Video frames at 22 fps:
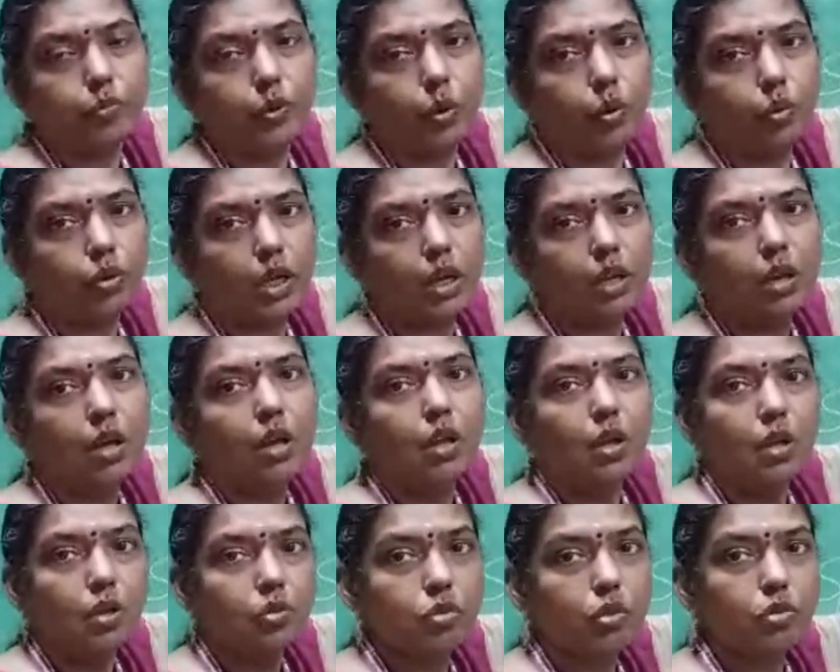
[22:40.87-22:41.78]
Okay,
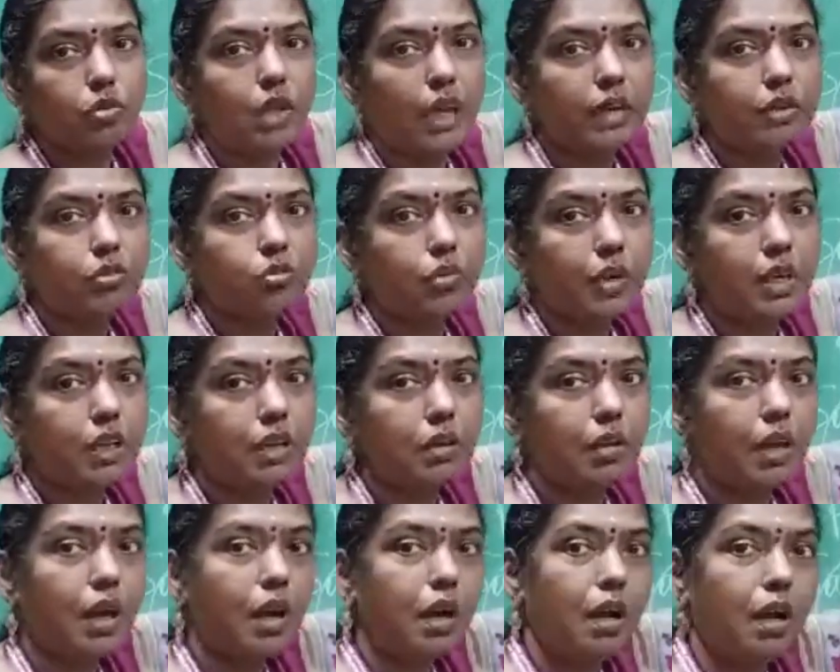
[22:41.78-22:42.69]
so that's
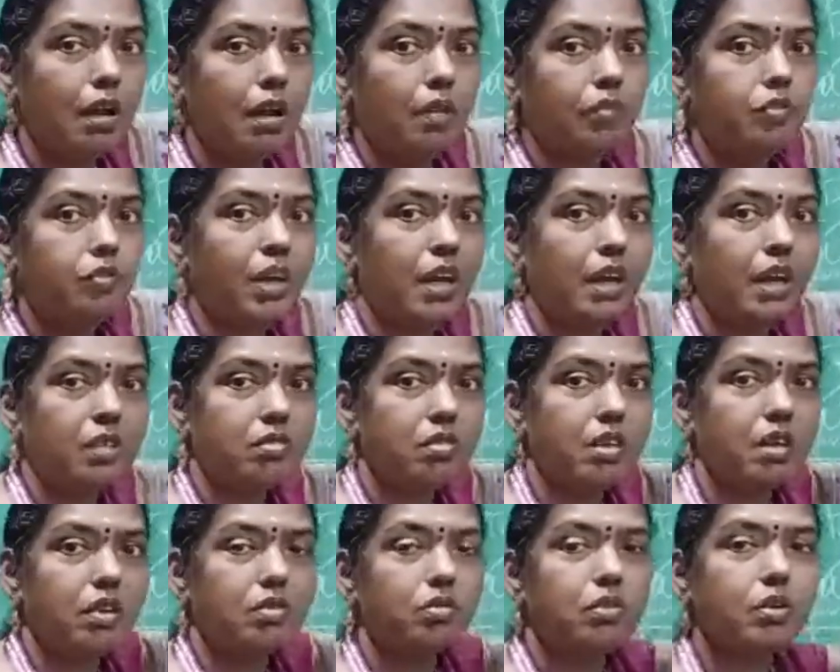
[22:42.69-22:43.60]
why we have
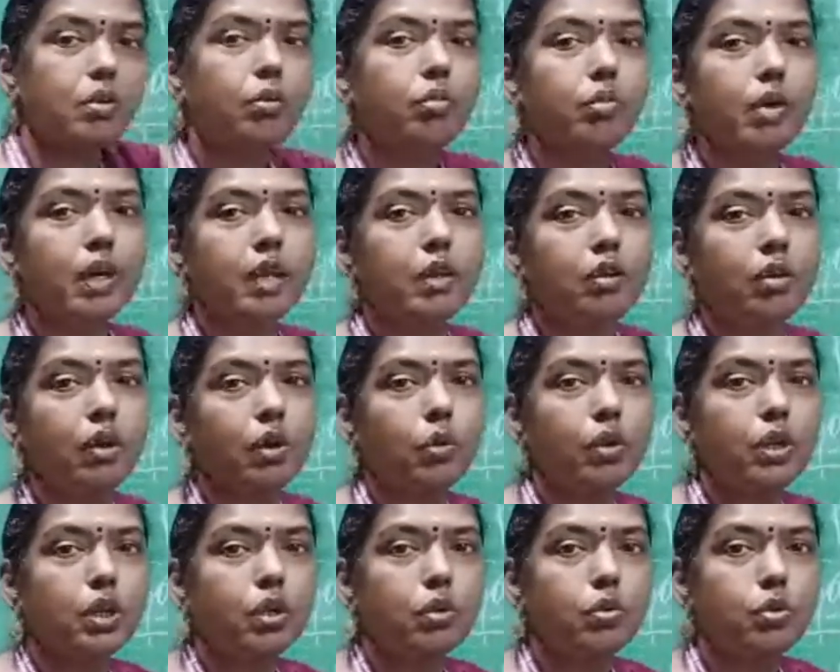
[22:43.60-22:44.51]
discussed now when you are
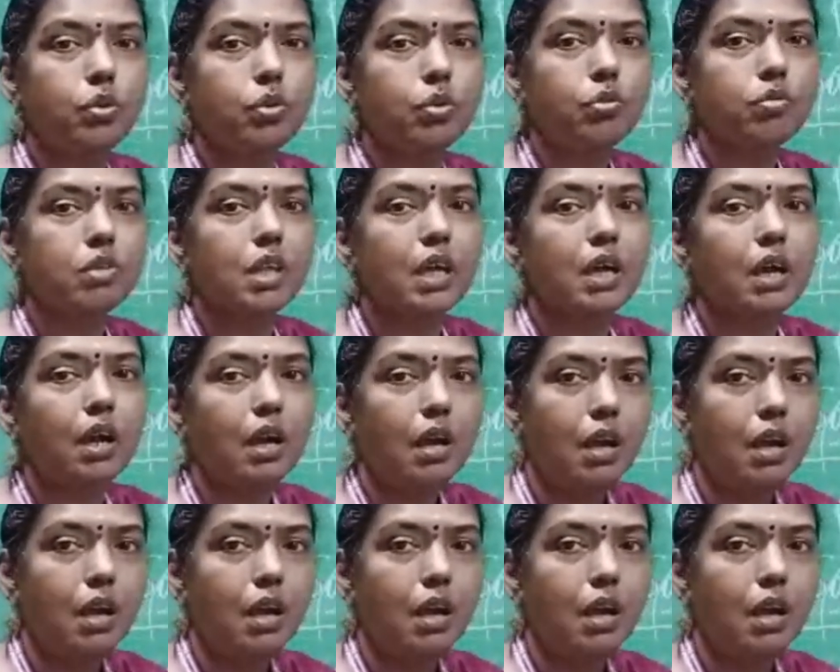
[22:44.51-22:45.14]
going to use the